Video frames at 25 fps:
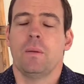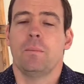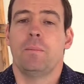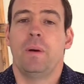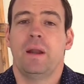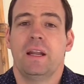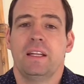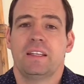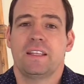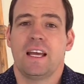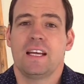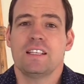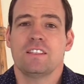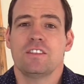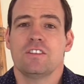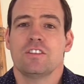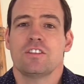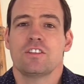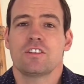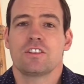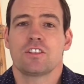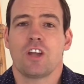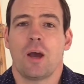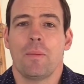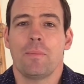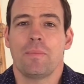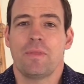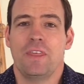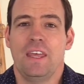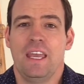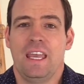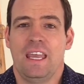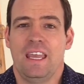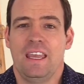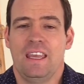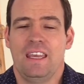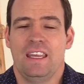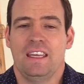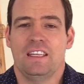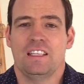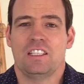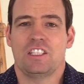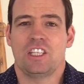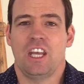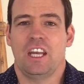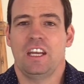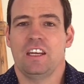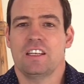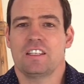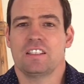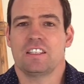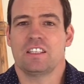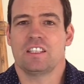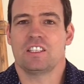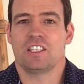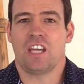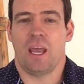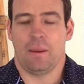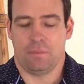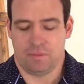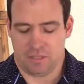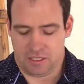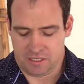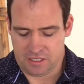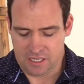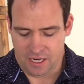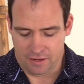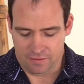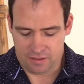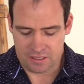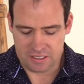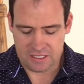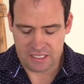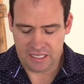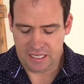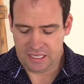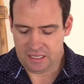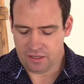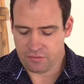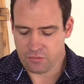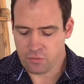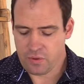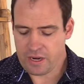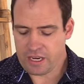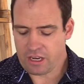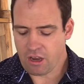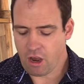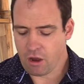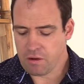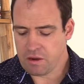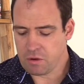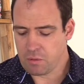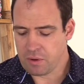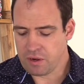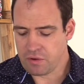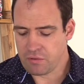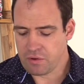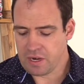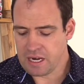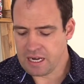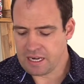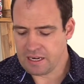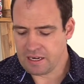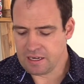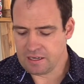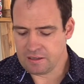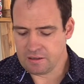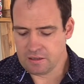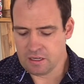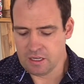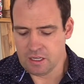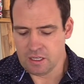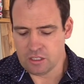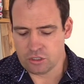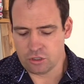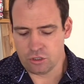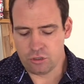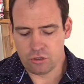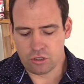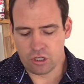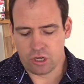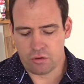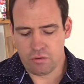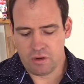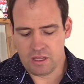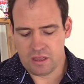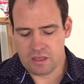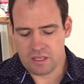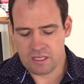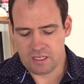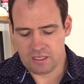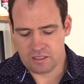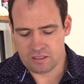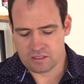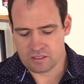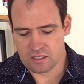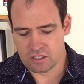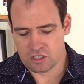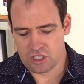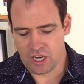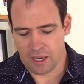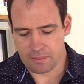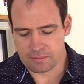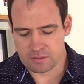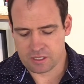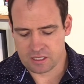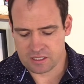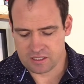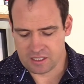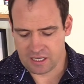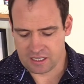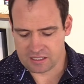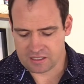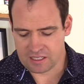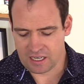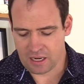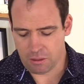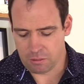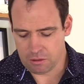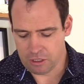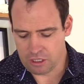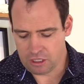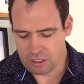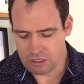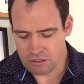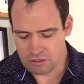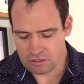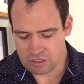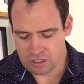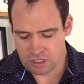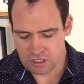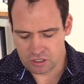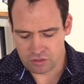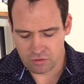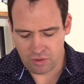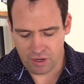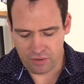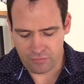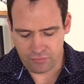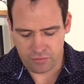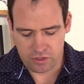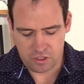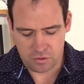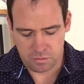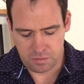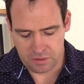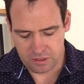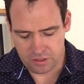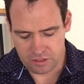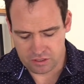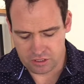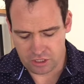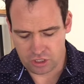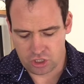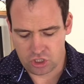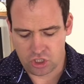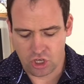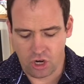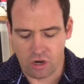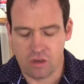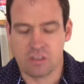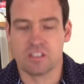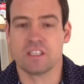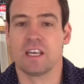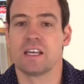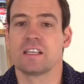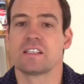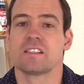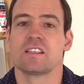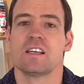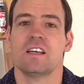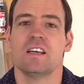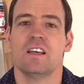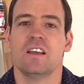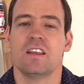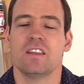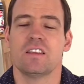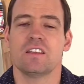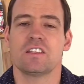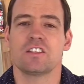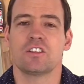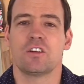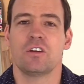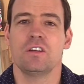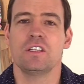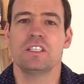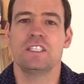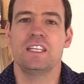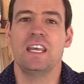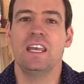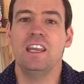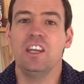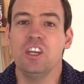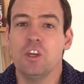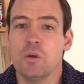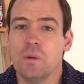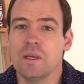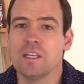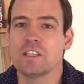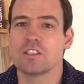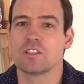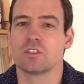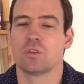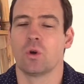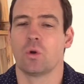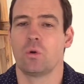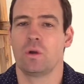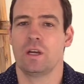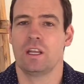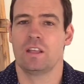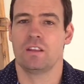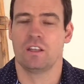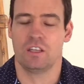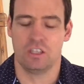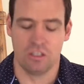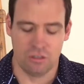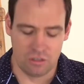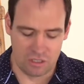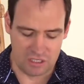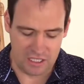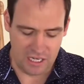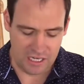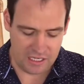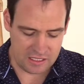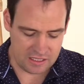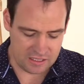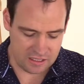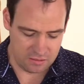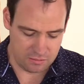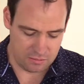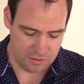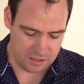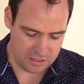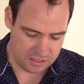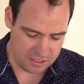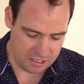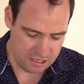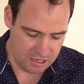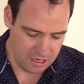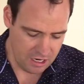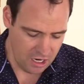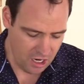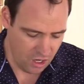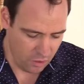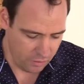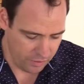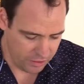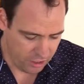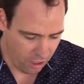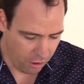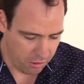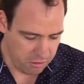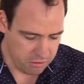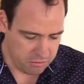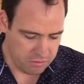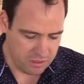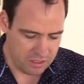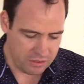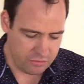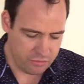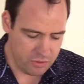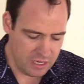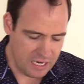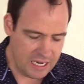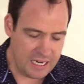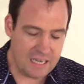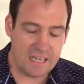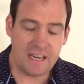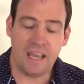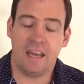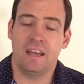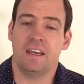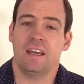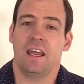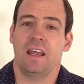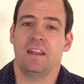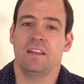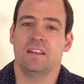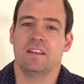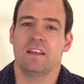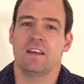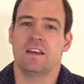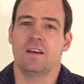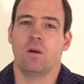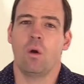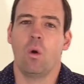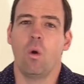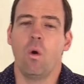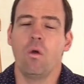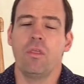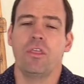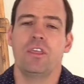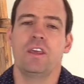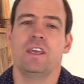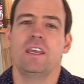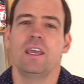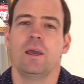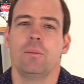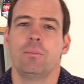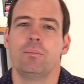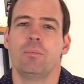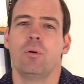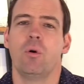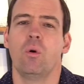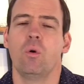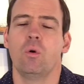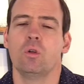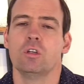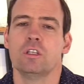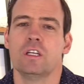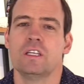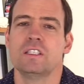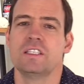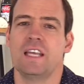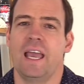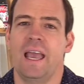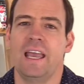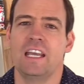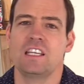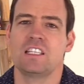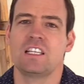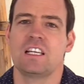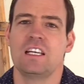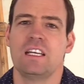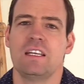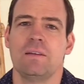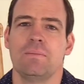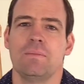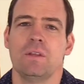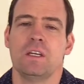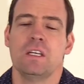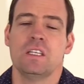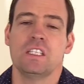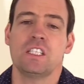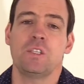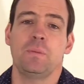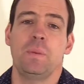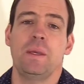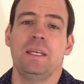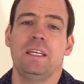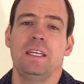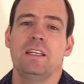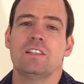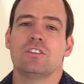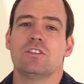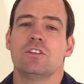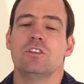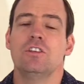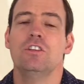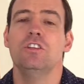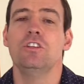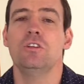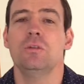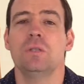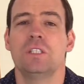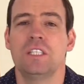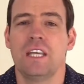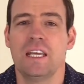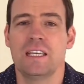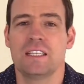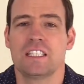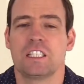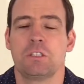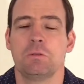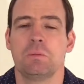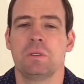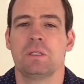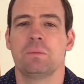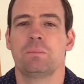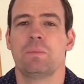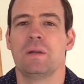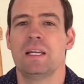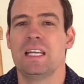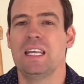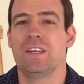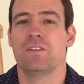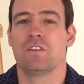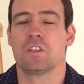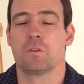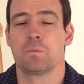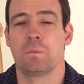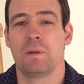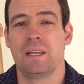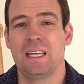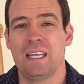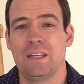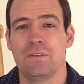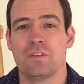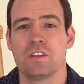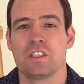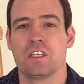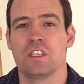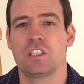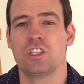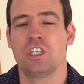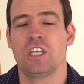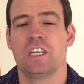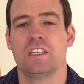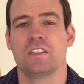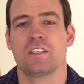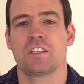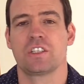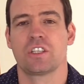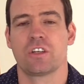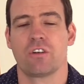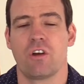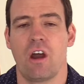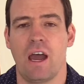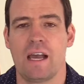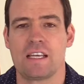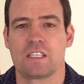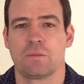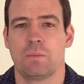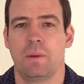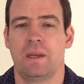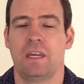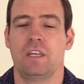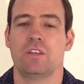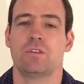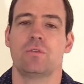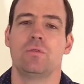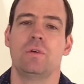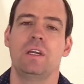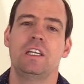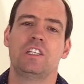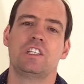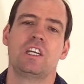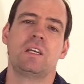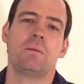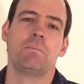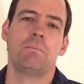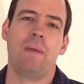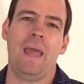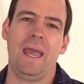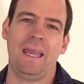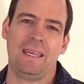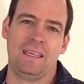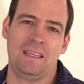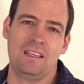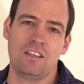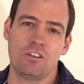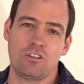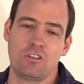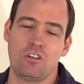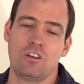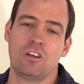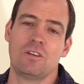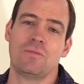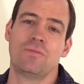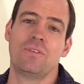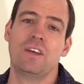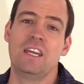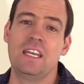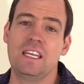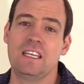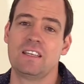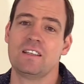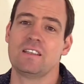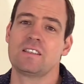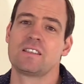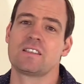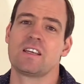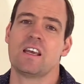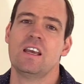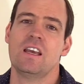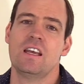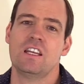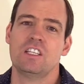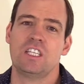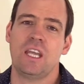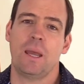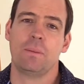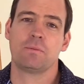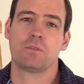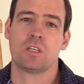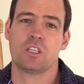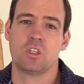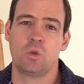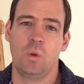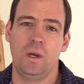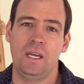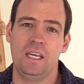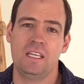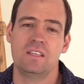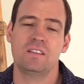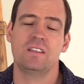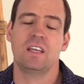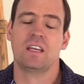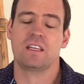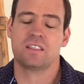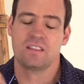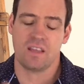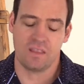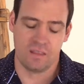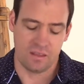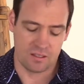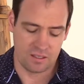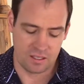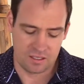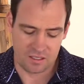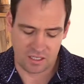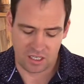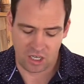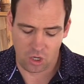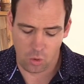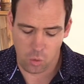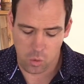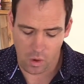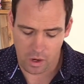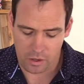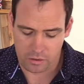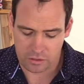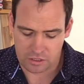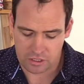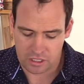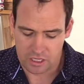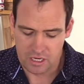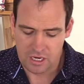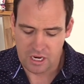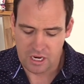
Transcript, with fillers: But it doesn't stop there in Genesis chapter 17. If we go and we read in 2 Corinthians in chapter 6, and I want to use this reference because it shows us this continuing story in the New Testament, we go and we read, and the author here, Paul, is actually speaking to New Testament believers, believers in Jesus Christ, but he's reaching back into Leviticus chapter 26, and this is a quote,